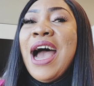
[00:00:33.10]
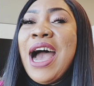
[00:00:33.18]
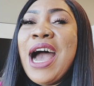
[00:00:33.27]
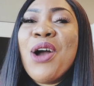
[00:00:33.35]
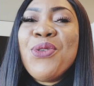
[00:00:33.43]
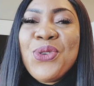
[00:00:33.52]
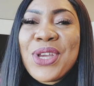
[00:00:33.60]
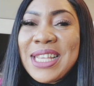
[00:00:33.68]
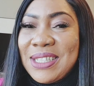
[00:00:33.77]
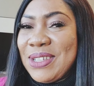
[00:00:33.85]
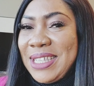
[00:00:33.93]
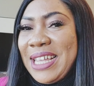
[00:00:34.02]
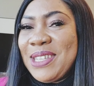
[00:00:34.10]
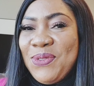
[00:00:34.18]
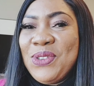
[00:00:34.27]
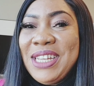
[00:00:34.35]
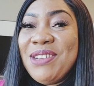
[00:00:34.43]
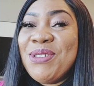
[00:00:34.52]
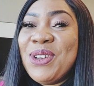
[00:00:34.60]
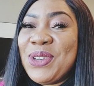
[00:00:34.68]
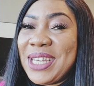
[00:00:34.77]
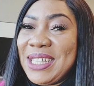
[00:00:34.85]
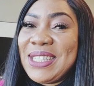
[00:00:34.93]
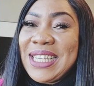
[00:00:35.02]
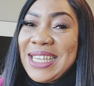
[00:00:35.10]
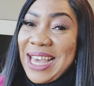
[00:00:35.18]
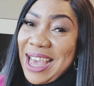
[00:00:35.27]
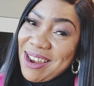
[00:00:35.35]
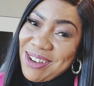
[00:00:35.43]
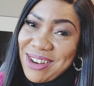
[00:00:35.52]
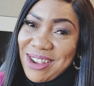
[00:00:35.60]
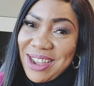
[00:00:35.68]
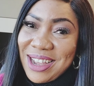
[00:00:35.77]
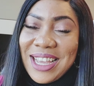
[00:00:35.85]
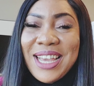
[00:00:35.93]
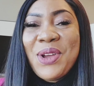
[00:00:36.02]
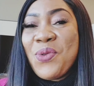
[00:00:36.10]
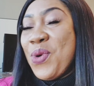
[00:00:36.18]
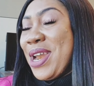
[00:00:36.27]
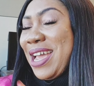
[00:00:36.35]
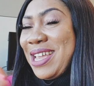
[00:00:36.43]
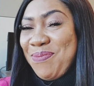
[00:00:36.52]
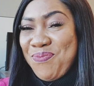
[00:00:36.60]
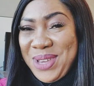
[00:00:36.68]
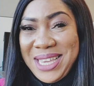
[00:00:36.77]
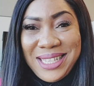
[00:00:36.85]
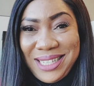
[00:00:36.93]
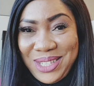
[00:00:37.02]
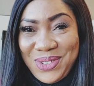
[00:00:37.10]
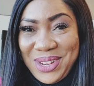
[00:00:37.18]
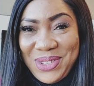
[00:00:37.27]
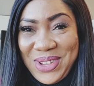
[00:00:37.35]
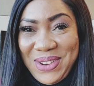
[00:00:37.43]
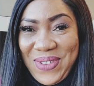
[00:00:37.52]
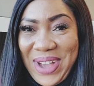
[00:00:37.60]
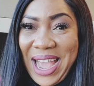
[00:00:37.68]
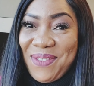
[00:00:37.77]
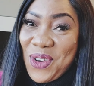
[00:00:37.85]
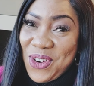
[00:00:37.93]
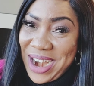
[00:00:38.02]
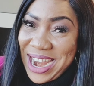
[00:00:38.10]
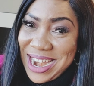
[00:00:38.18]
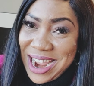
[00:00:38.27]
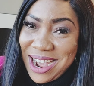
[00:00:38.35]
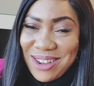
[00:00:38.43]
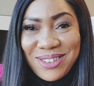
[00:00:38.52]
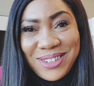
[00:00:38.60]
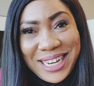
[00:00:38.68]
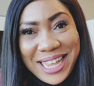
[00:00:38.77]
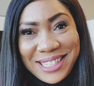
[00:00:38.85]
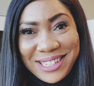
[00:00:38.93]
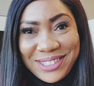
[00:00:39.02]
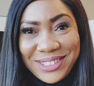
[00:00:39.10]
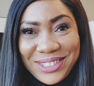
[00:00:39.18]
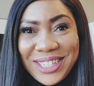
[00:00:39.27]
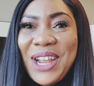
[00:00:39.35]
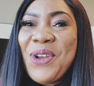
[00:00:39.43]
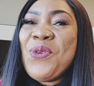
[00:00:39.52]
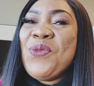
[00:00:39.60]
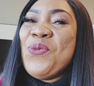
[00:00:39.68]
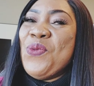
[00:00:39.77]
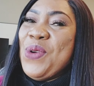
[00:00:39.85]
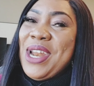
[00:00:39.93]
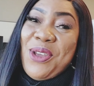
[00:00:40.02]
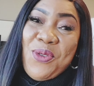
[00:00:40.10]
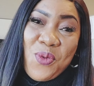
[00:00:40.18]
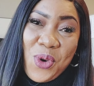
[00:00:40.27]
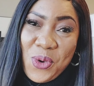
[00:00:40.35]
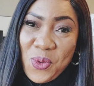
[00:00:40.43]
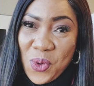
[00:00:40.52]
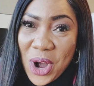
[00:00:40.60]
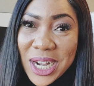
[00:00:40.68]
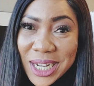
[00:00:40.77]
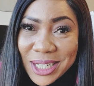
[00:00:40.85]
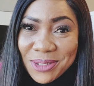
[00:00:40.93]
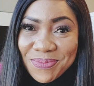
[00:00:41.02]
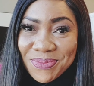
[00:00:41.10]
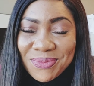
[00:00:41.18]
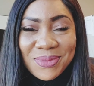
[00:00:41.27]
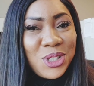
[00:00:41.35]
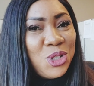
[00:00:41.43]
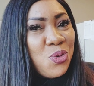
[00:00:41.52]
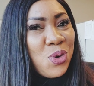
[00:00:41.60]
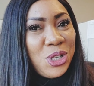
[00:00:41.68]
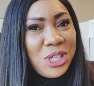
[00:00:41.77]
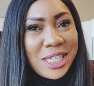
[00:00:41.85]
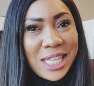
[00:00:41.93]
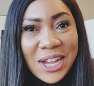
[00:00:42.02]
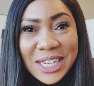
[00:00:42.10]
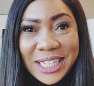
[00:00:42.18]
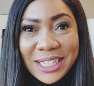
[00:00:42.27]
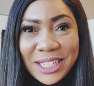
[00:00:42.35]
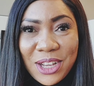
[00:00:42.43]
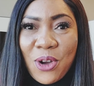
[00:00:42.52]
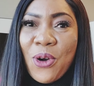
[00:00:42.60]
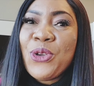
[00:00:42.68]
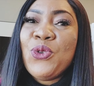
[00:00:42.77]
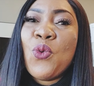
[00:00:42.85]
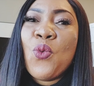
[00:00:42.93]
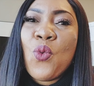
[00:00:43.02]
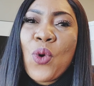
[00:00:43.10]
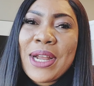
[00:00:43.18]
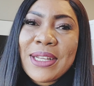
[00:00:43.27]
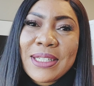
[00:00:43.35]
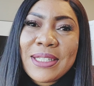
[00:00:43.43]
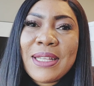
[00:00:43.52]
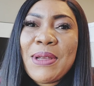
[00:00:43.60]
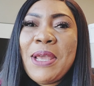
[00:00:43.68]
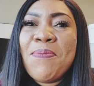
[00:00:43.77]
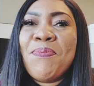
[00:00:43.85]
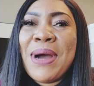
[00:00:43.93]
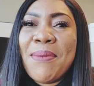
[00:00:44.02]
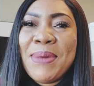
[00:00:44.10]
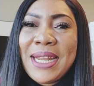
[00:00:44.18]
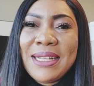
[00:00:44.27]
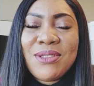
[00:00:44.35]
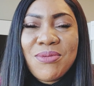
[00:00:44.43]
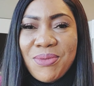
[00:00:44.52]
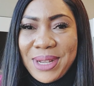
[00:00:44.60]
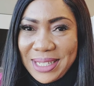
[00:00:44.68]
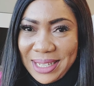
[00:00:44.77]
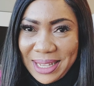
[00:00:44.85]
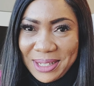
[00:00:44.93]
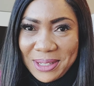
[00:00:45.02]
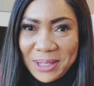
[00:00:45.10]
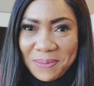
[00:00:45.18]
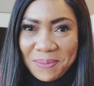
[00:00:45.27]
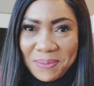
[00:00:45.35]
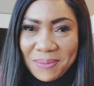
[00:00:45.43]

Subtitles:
how you can successfully relocate to Canada, whether it be it in 2025 or right now or later, whether you want to work, you want to study, or you want a permanent residency.